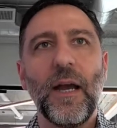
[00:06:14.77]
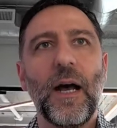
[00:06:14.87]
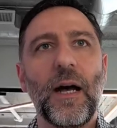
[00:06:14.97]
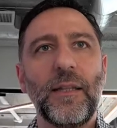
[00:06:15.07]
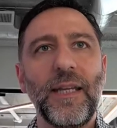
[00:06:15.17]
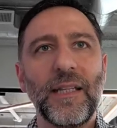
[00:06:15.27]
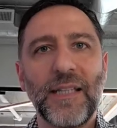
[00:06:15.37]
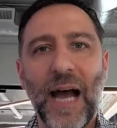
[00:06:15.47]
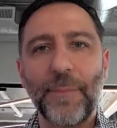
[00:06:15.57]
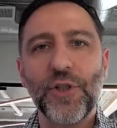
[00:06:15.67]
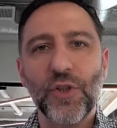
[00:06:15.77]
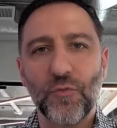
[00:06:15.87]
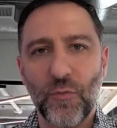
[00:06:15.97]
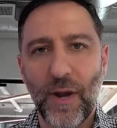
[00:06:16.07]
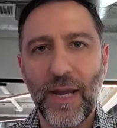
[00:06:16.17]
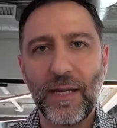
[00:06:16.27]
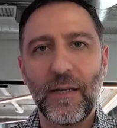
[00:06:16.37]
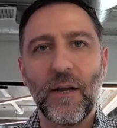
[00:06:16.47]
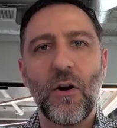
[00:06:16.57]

The adoption rate